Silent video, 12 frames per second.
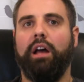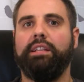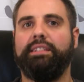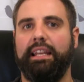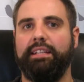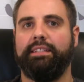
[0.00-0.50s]

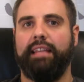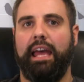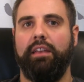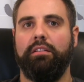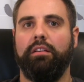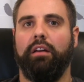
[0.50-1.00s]
Since
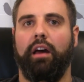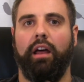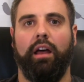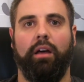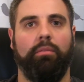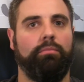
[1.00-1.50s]
then,
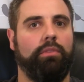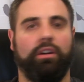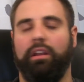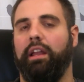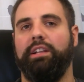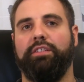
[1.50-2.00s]

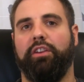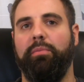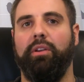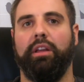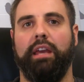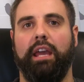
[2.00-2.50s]
lines of
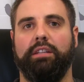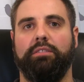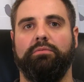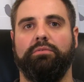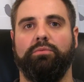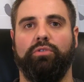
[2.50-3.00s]

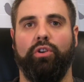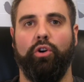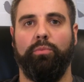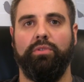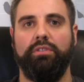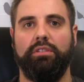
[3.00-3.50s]
communication were
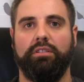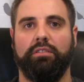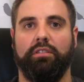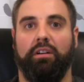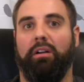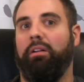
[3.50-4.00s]
opened.
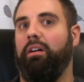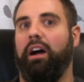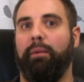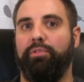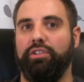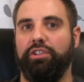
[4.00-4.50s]

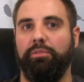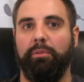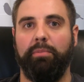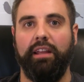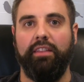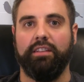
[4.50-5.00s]

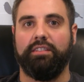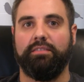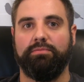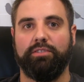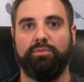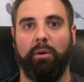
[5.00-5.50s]
Presumably, they
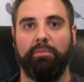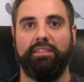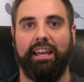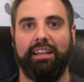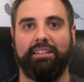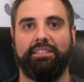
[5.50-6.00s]
swapped
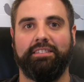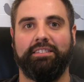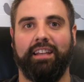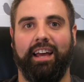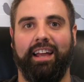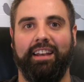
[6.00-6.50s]

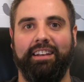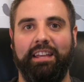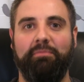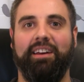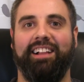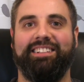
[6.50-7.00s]
texts and
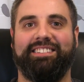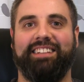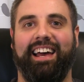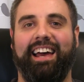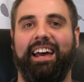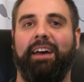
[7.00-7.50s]
emails.
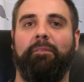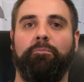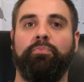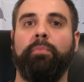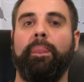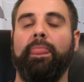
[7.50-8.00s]

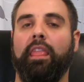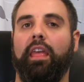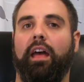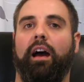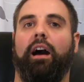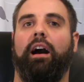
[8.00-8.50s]

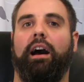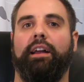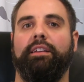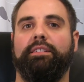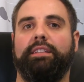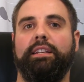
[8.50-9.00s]

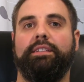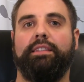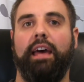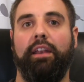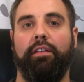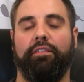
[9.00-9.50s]
And since
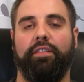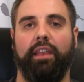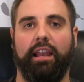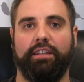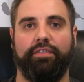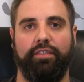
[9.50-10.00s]
then, for the
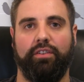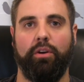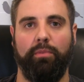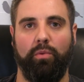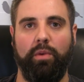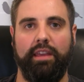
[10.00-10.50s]
last
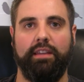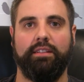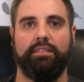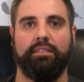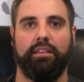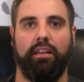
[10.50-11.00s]
couple of
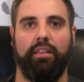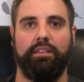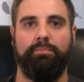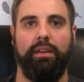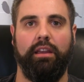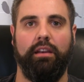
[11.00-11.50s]
weeks,
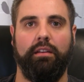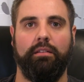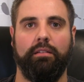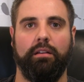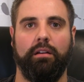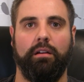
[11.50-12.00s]
there's
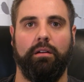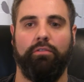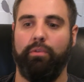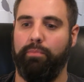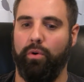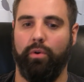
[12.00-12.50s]
been
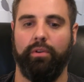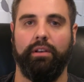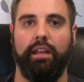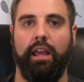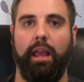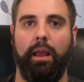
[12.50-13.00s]

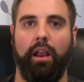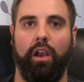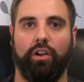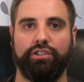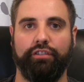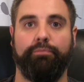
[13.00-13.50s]
reportedly
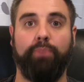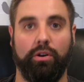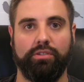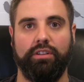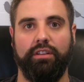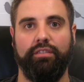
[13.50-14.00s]
lots of
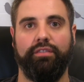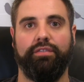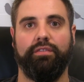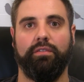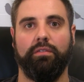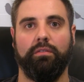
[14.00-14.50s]

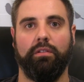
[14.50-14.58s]
positive